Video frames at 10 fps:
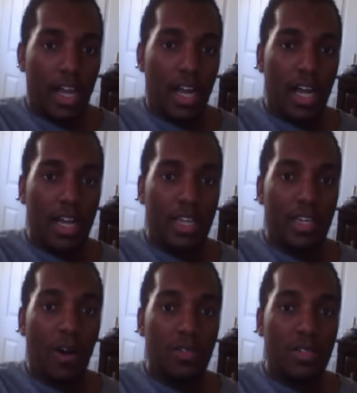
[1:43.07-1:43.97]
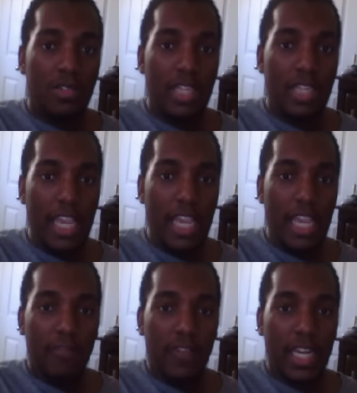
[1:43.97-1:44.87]
Uh, and also, The Evil
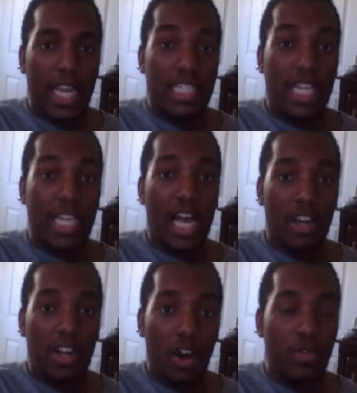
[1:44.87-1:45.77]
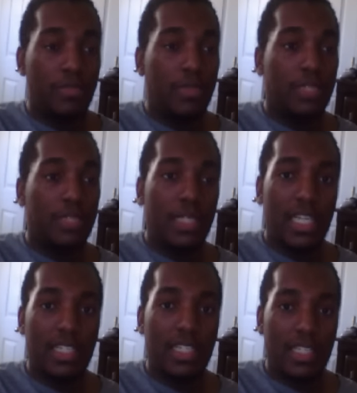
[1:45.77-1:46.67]
Within has gone go, which means
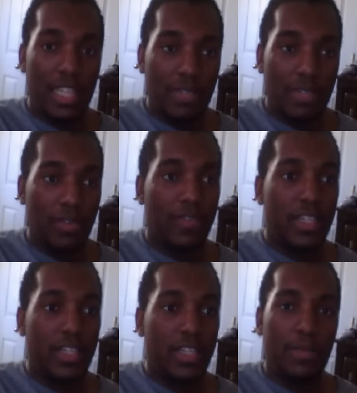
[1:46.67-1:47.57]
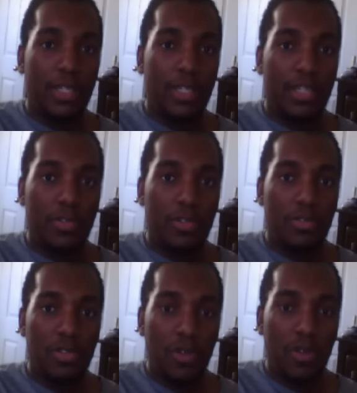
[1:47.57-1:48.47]
Vanessa is done with it. It's ready to be shipped to
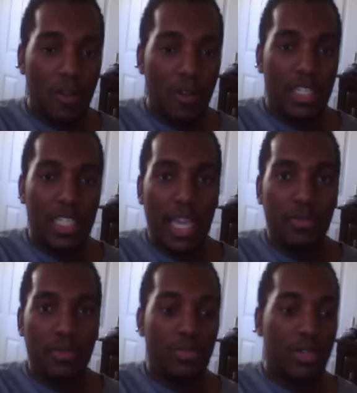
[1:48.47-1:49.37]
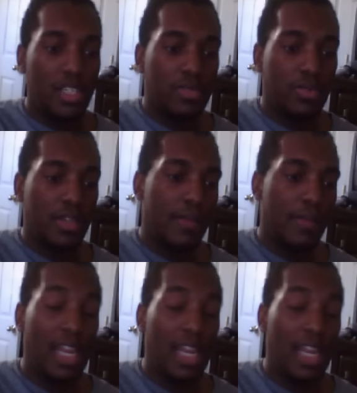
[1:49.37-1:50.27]
stores. This game was originally supposed to come
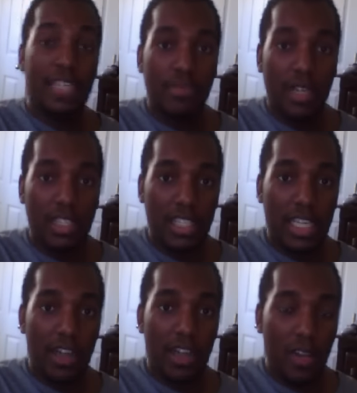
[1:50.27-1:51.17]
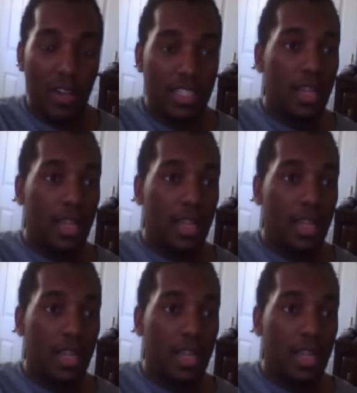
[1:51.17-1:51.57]
out last month in August,